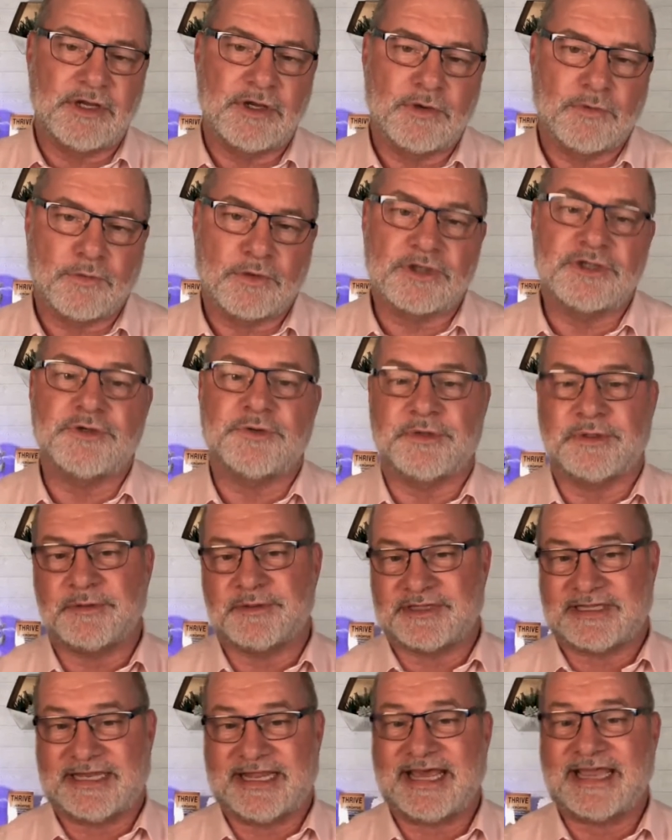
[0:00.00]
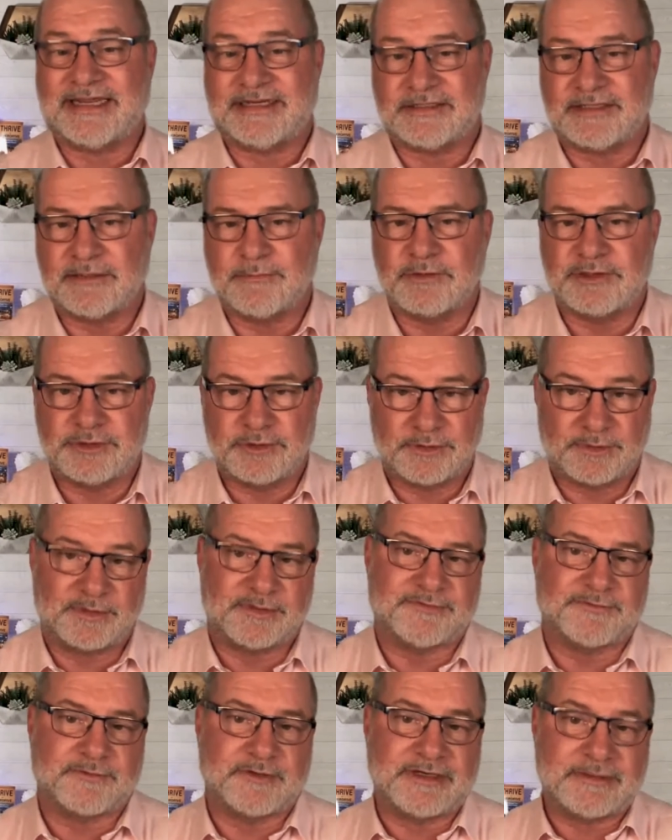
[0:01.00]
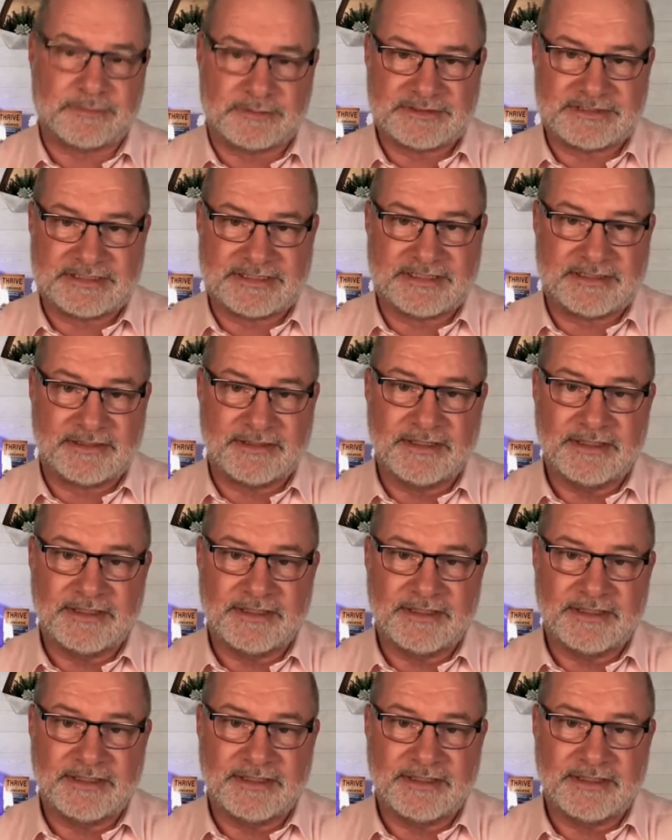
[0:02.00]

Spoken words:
we're doing with light, and we're doing with frequency.